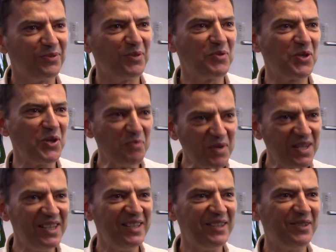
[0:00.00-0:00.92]
from
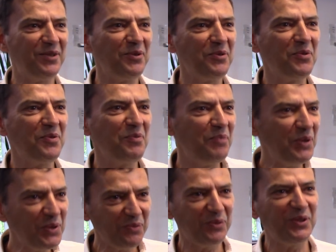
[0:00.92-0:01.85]
Germany to
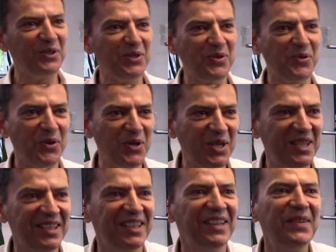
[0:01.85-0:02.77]
beautiful
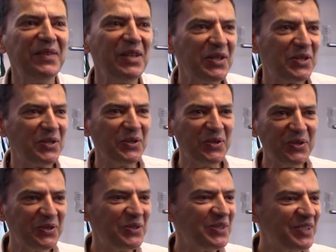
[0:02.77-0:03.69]
Detroit
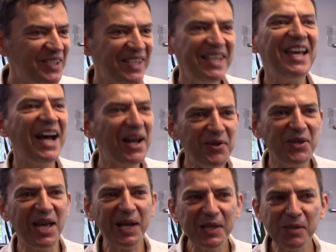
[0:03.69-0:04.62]
to see how
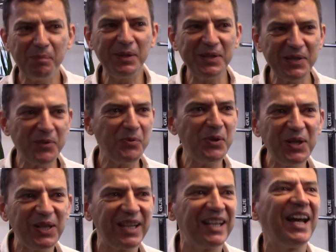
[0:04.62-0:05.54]
the experts
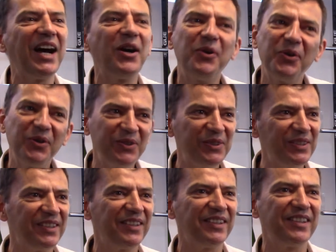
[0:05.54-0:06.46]
work and how
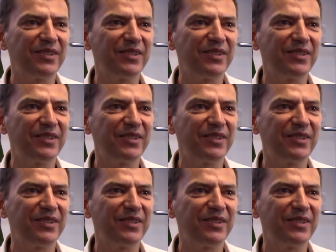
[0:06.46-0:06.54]
uh,